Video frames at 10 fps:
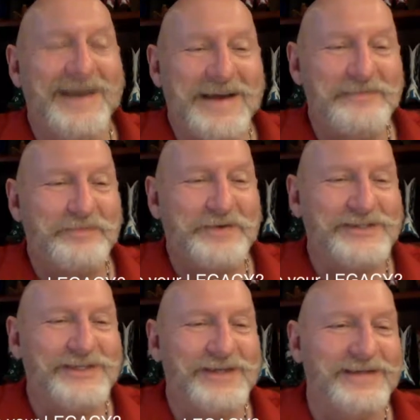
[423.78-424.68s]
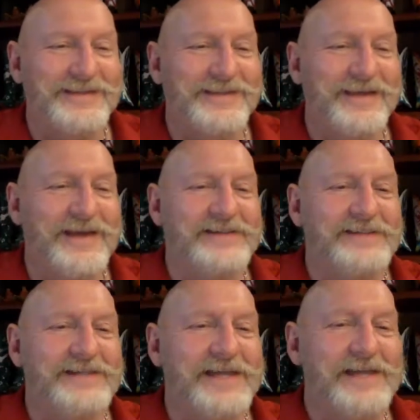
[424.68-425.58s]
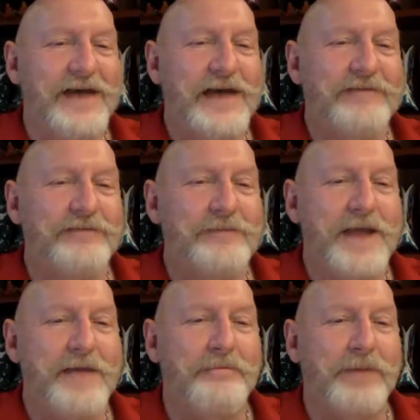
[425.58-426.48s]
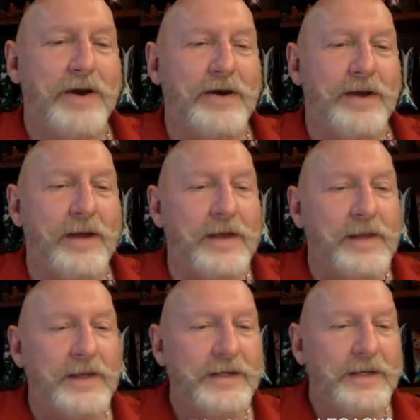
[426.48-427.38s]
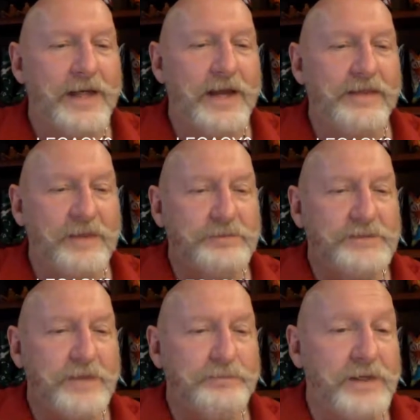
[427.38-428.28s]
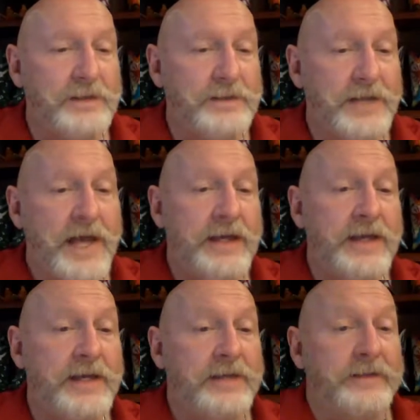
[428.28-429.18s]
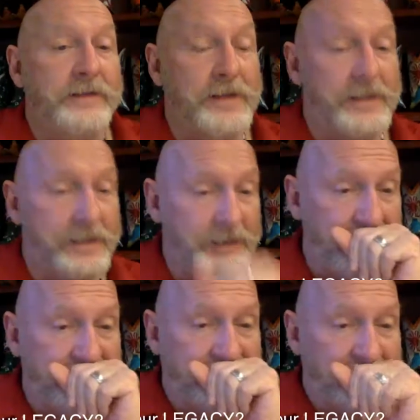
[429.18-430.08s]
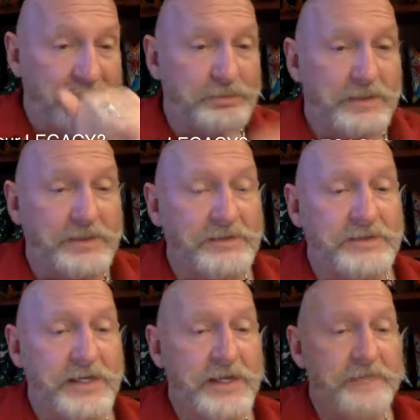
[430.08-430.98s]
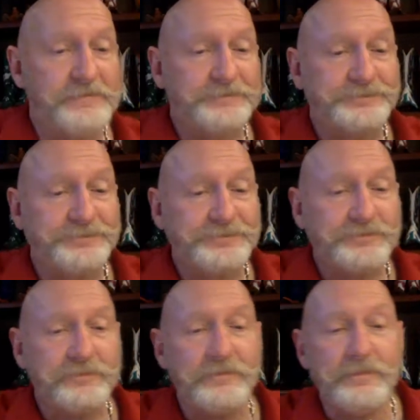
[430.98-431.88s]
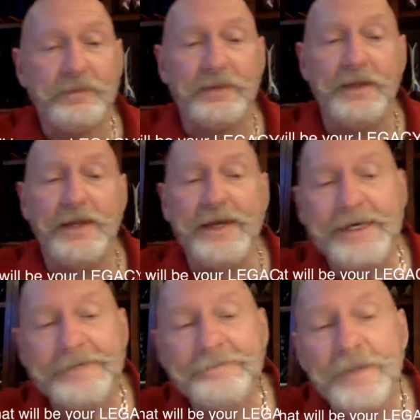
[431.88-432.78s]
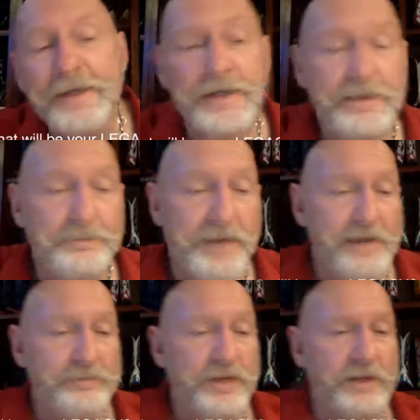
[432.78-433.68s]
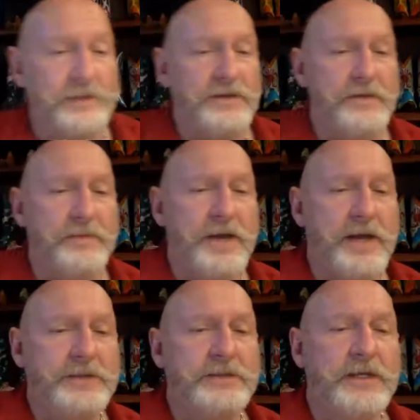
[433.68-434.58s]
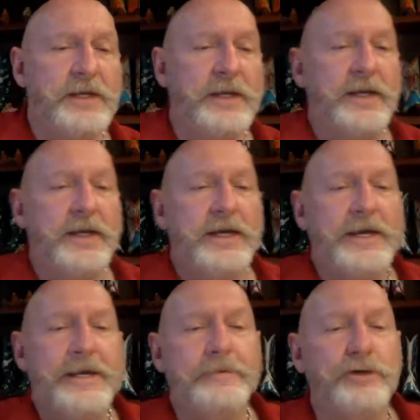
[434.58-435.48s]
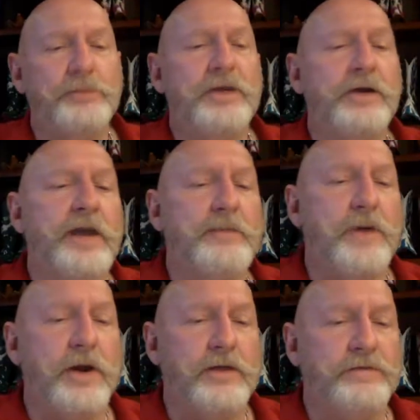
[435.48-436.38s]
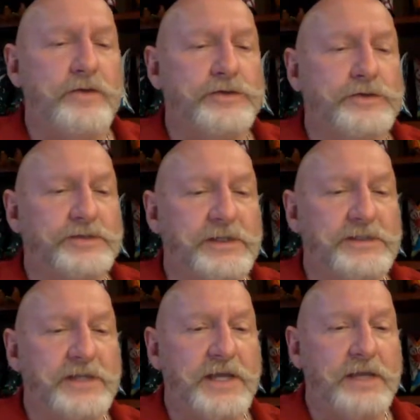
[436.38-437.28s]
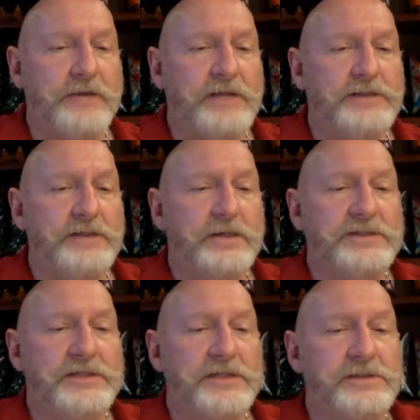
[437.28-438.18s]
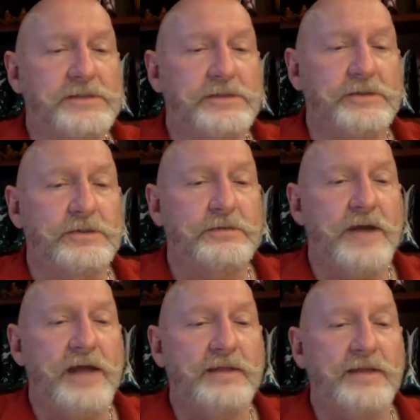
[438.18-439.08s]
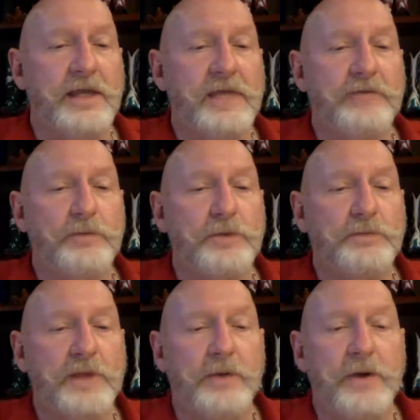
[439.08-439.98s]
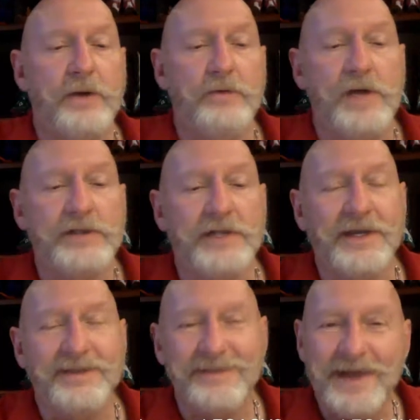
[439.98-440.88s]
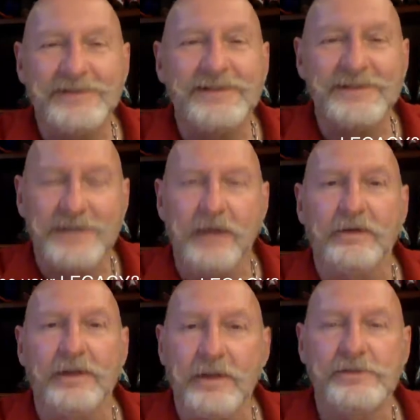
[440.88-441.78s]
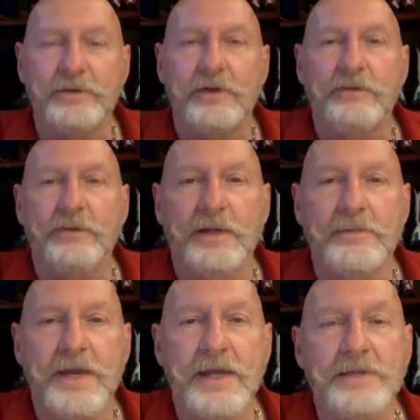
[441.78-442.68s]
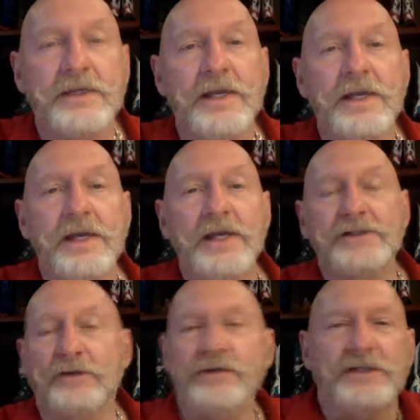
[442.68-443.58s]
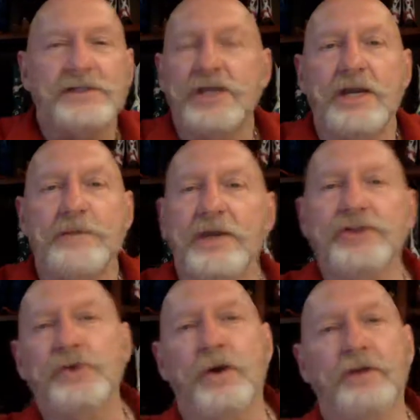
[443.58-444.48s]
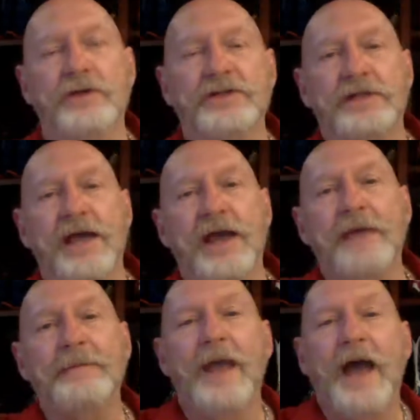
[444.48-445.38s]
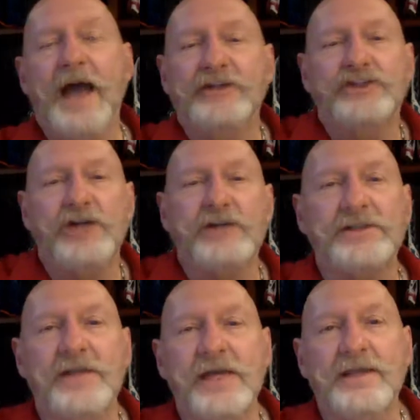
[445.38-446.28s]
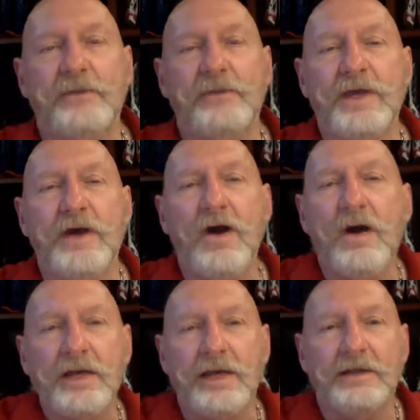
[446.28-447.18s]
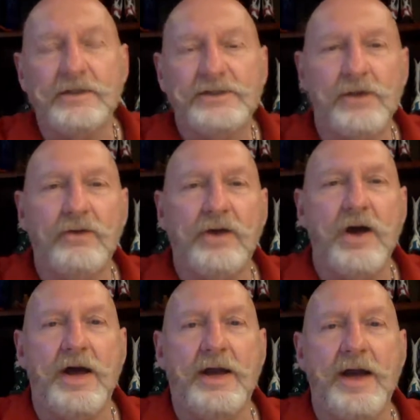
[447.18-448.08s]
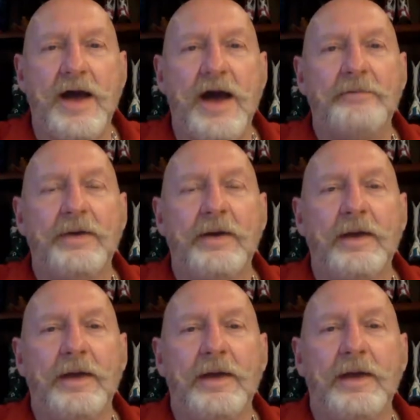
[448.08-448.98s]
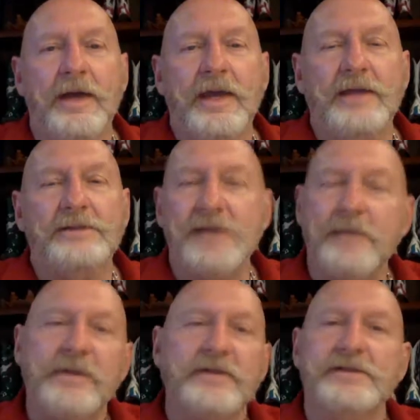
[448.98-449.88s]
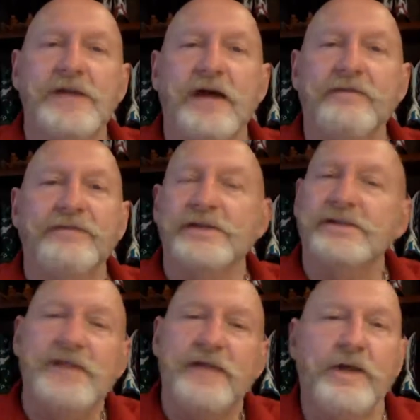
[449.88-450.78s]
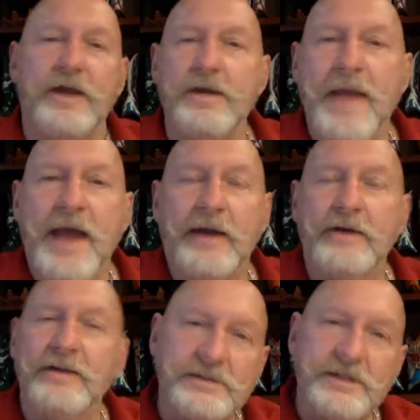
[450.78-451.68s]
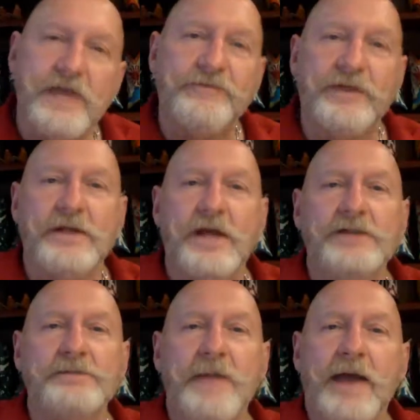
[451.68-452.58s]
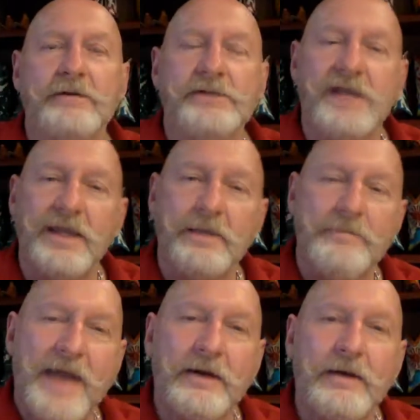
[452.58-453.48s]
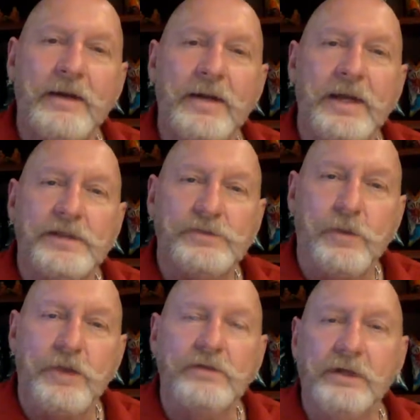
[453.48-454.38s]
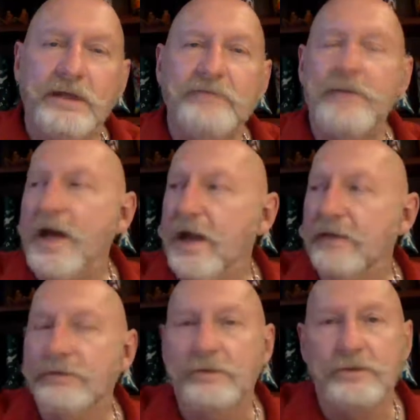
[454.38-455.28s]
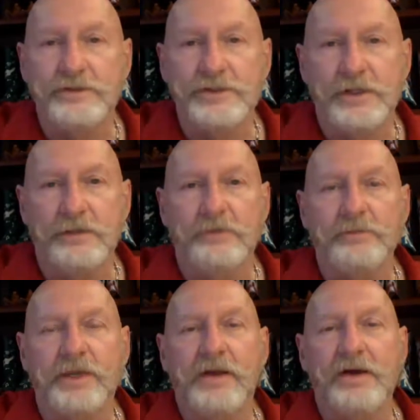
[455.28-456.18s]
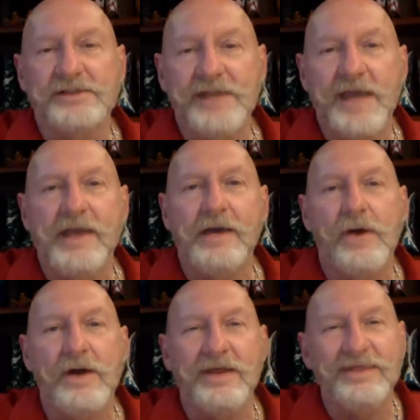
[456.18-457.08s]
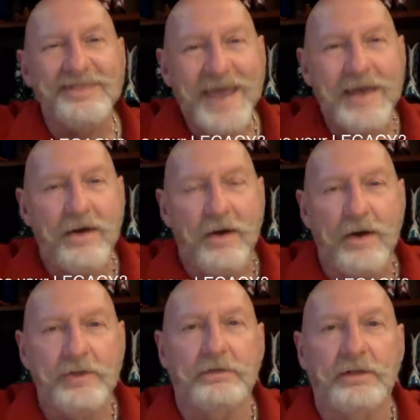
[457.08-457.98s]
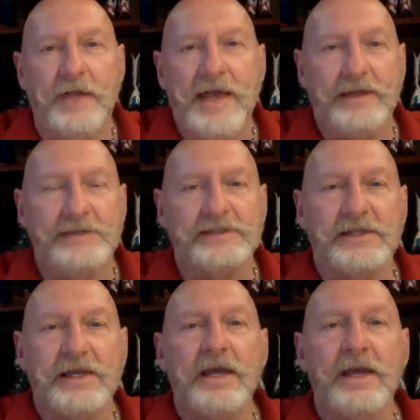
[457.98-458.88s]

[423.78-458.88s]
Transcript: I appreciate that. Steve, hi from Alberta. A lot of thumbs up there. Diane, uh, excuse me, Steve, uh, Pam, thank you so much. Uh, you'll be a great part of the future, says Keith, raising good citizens who do the right thing even when people aren't watching. And that's integrity. That's what it really means. So this is going to be a short one today. I just think that we all get so caught up in some of the stuff that is never going to matter. And the stuff that does matter, matter is what you leave behind through your children because they go on and they are your legacy.